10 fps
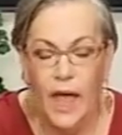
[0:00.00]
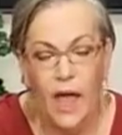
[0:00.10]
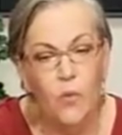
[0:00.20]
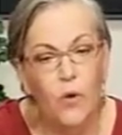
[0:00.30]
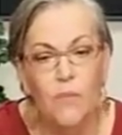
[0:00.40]

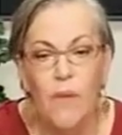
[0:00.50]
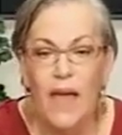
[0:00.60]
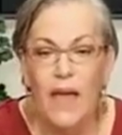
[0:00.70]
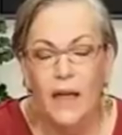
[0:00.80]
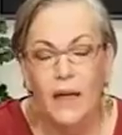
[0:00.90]
And we
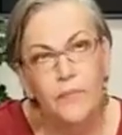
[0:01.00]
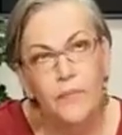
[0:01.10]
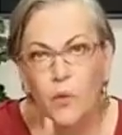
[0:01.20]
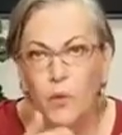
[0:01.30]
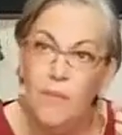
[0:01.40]

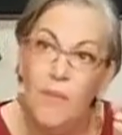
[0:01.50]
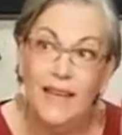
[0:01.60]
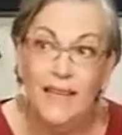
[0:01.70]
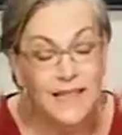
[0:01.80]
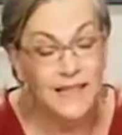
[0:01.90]

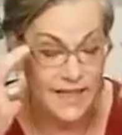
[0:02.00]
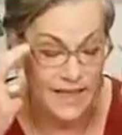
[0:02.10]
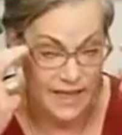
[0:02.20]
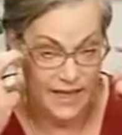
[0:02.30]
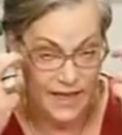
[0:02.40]
may
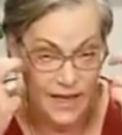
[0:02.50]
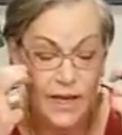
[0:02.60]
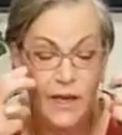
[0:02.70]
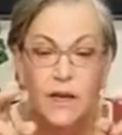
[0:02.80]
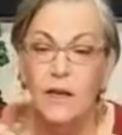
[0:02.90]
see